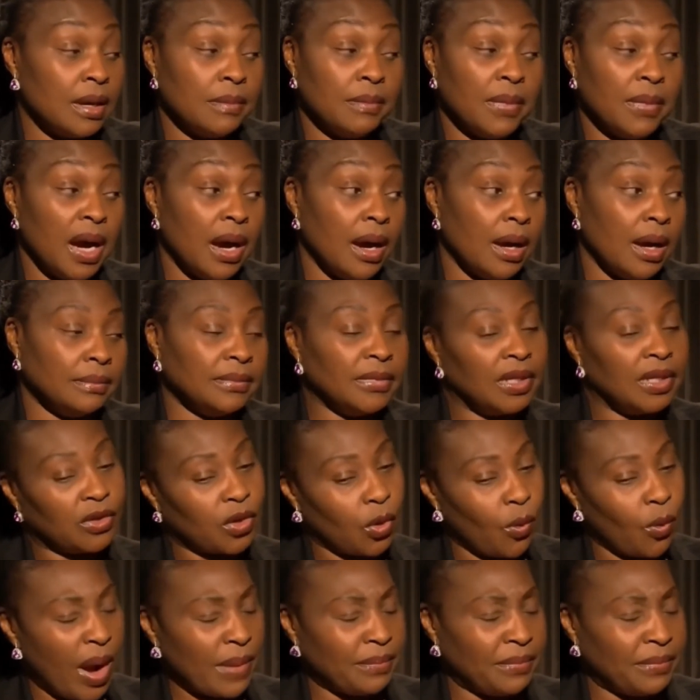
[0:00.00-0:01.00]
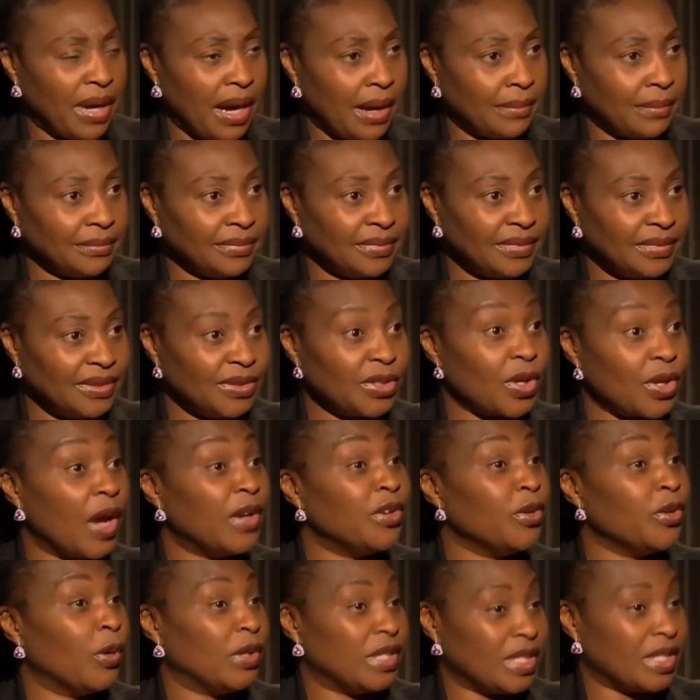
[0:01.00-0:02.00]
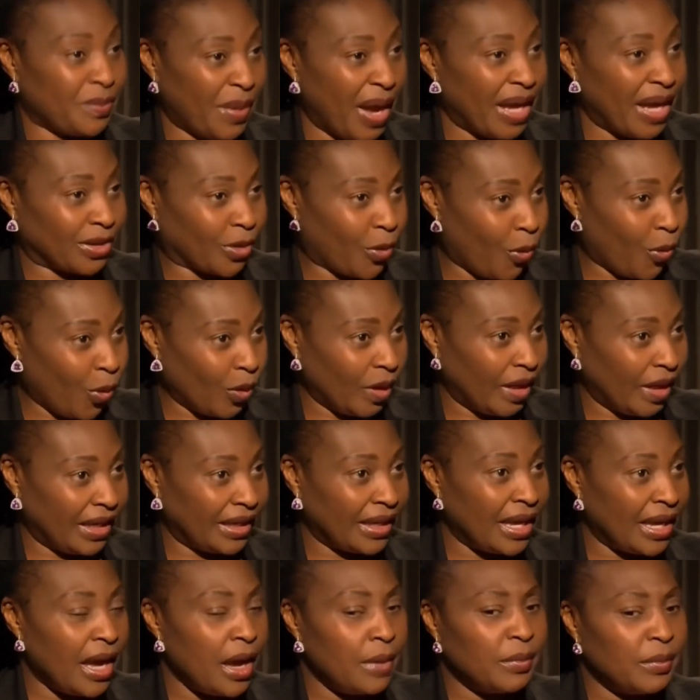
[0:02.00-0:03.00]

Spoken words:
mom, your white mom. So I know it's pet calling.